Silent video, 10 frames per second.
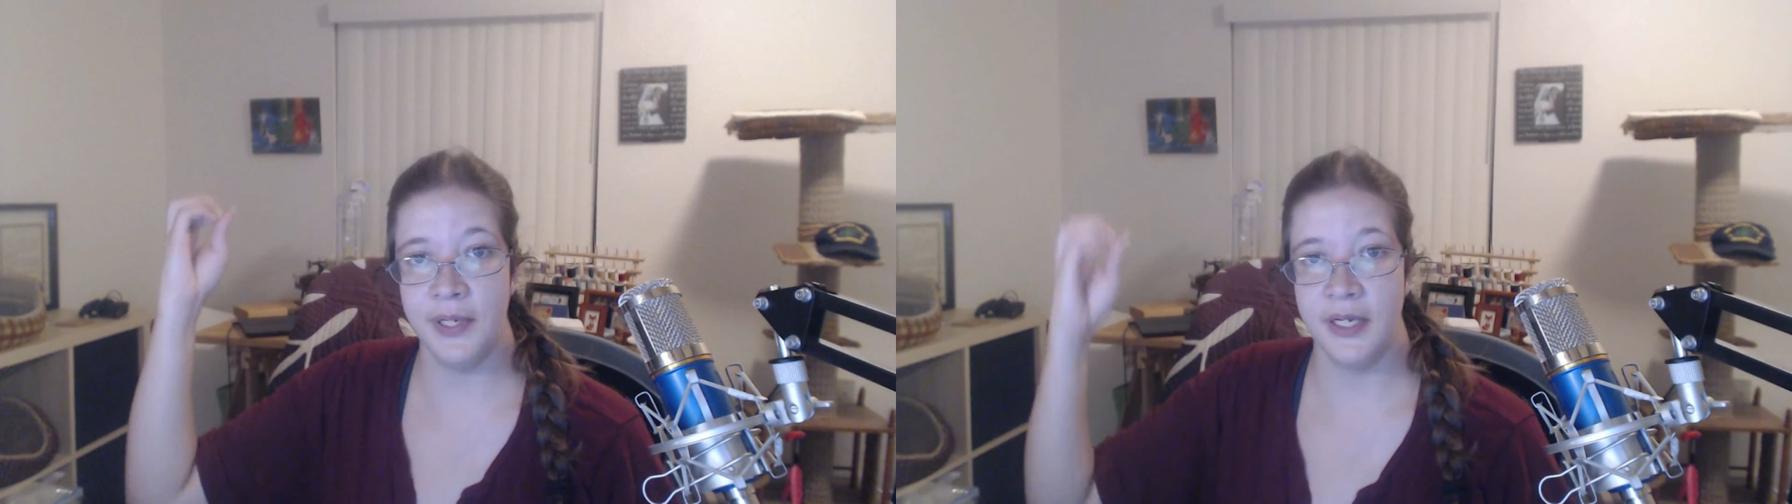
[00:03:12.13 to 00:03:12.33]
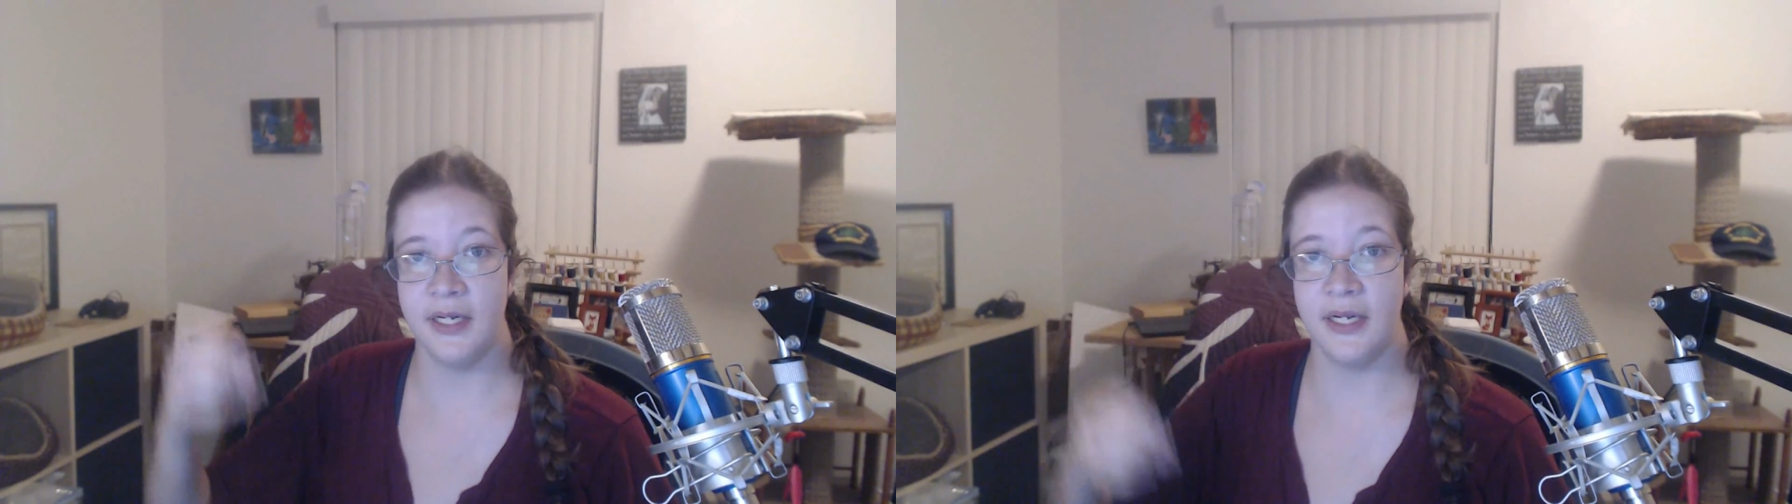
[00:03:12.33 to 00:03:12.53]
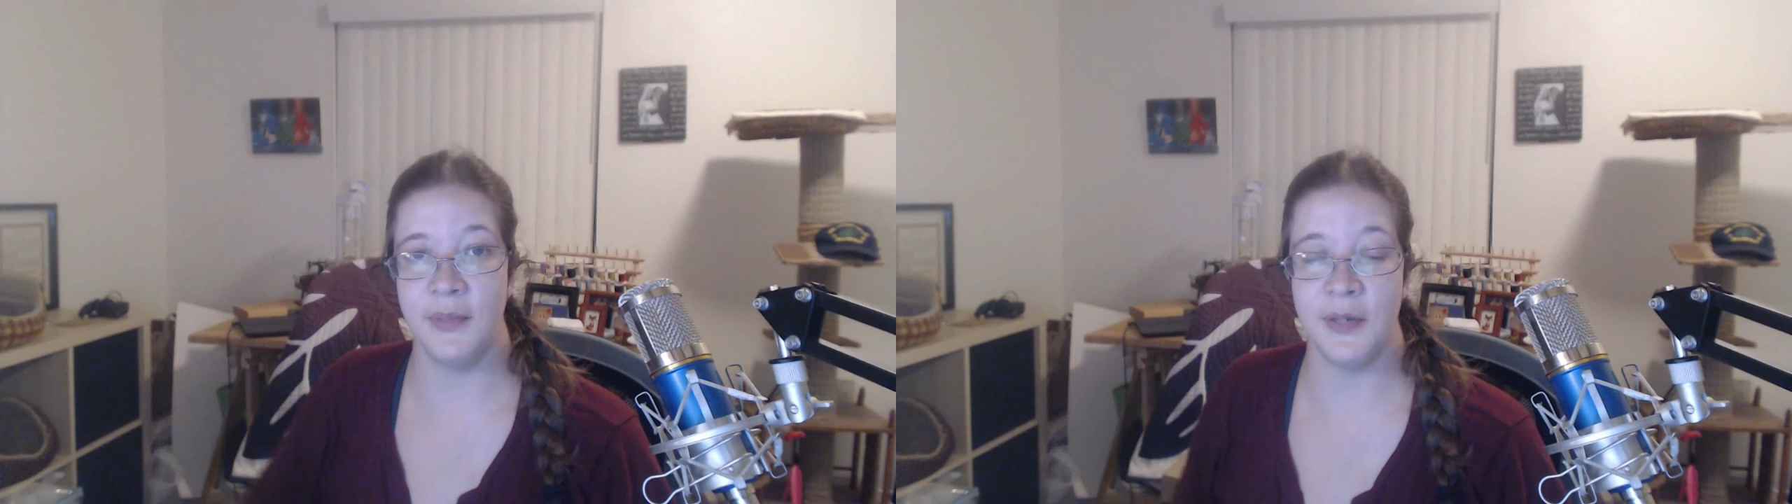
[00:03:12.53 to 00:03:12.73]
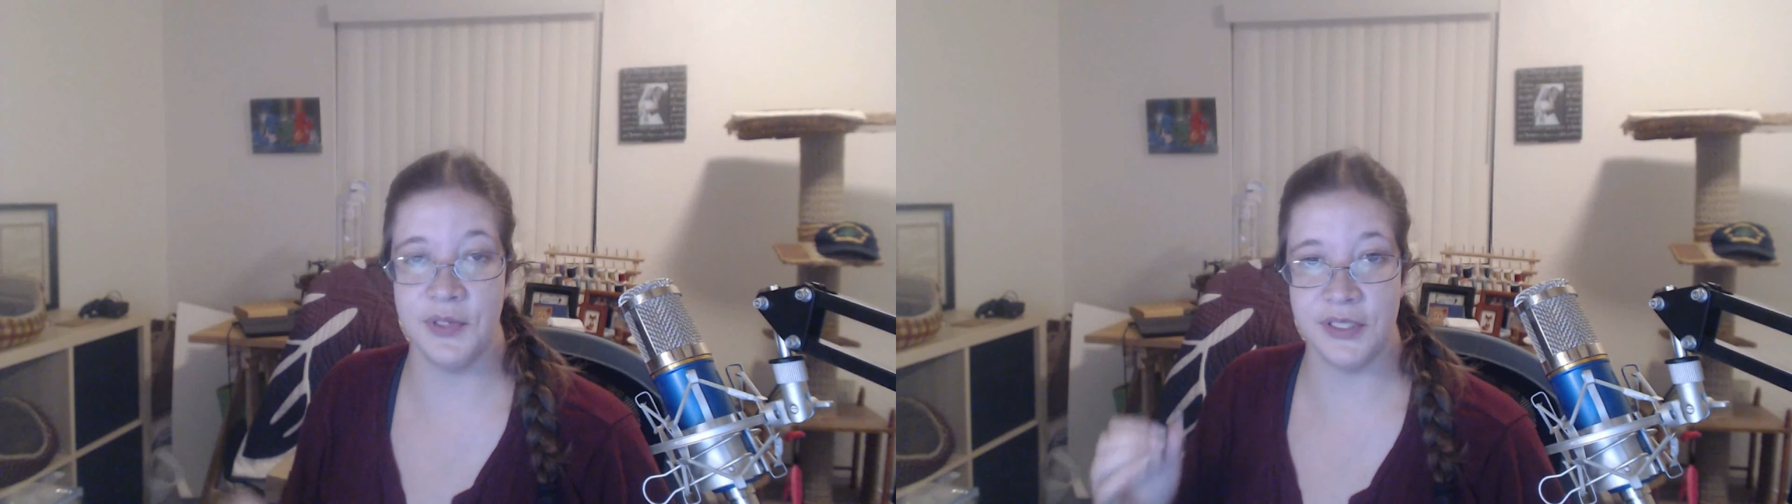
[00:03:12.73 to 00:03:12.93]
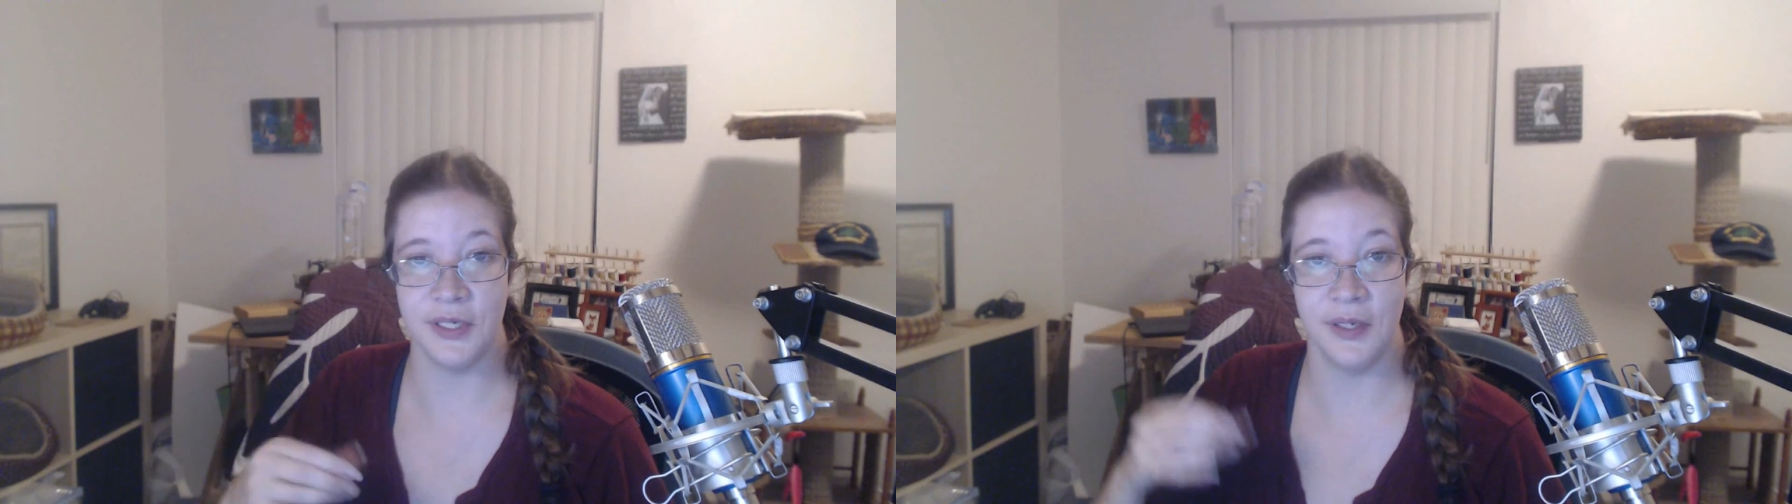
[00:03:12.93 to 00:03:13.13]
and I'm able
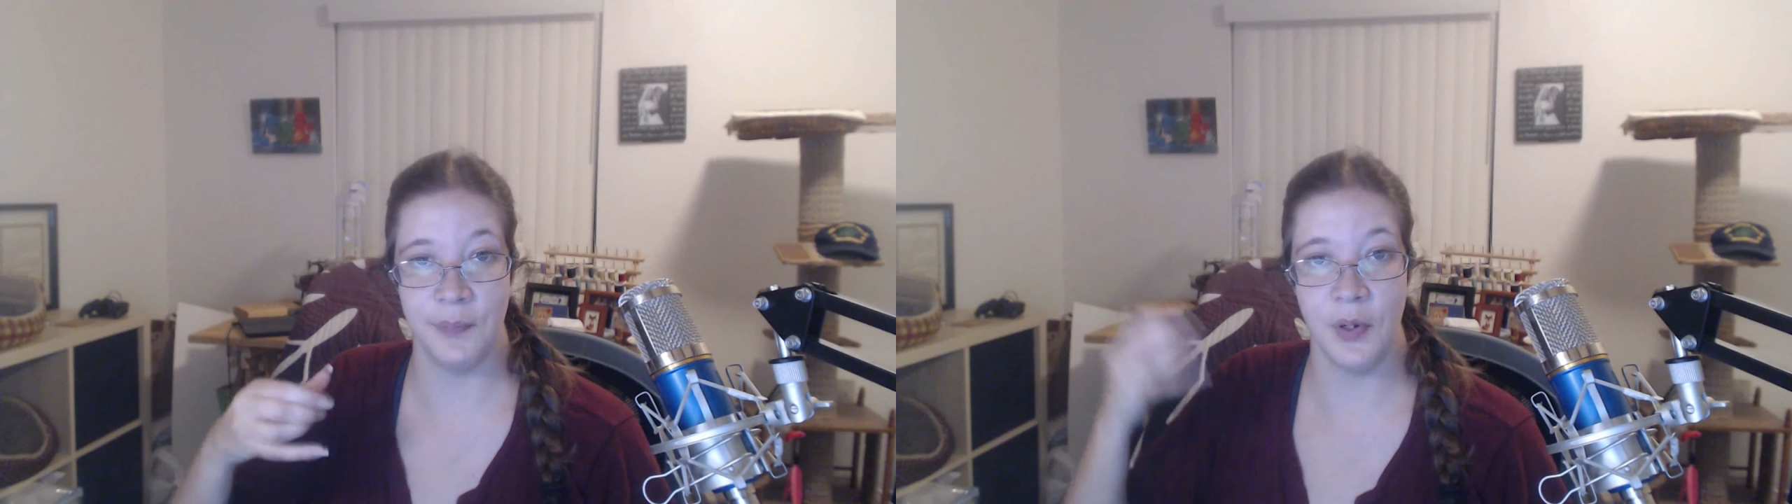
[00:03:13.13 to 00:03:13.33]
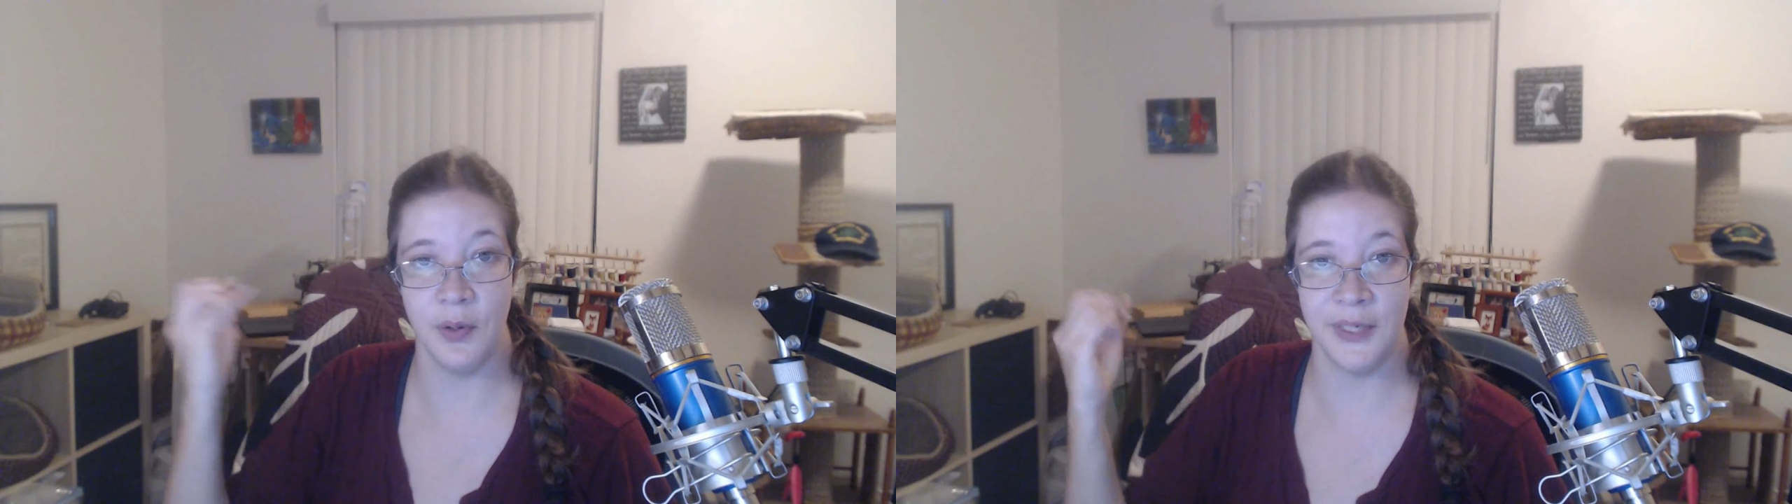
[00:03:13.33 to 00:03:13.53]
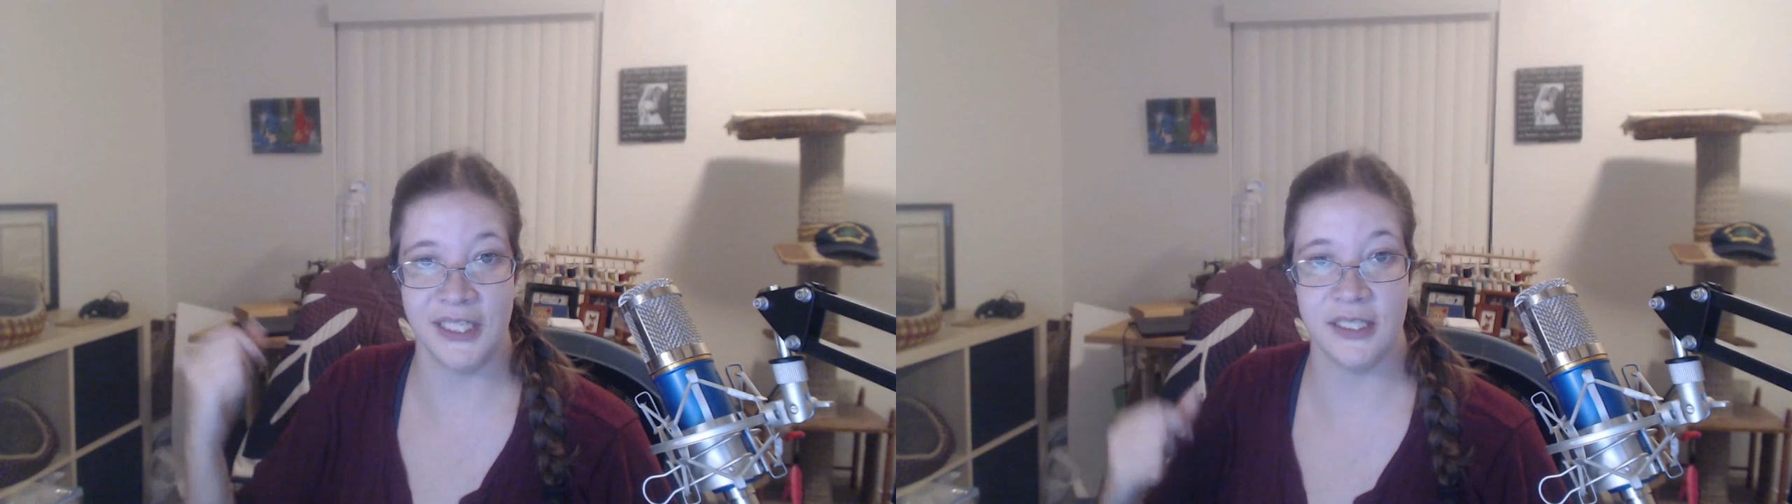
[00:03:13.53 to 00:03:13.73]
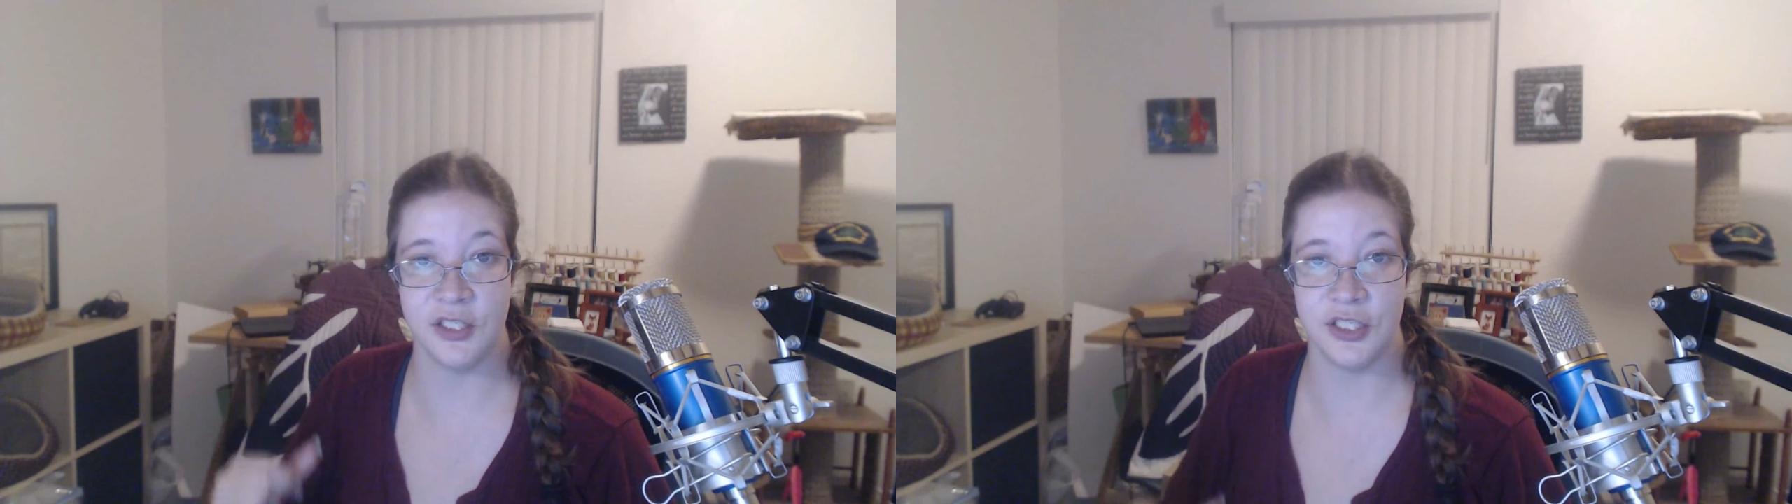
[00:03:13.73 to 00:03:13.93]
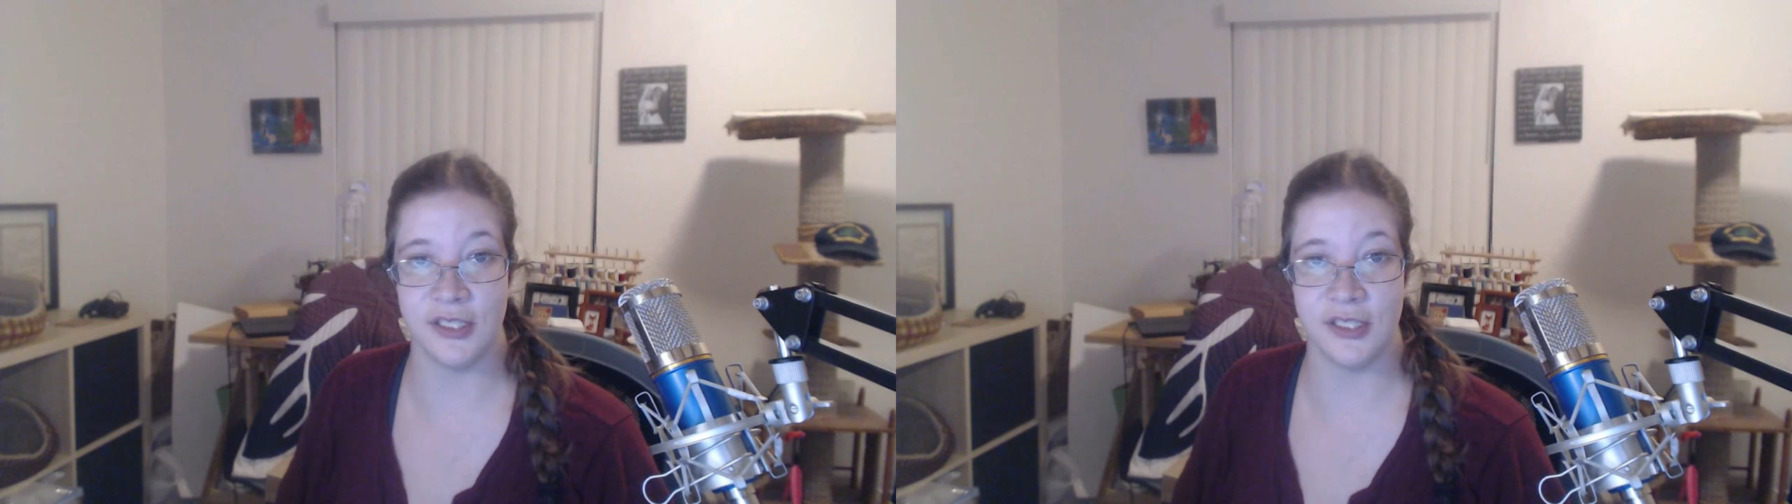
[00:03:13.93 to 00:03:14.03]
to pull my stitches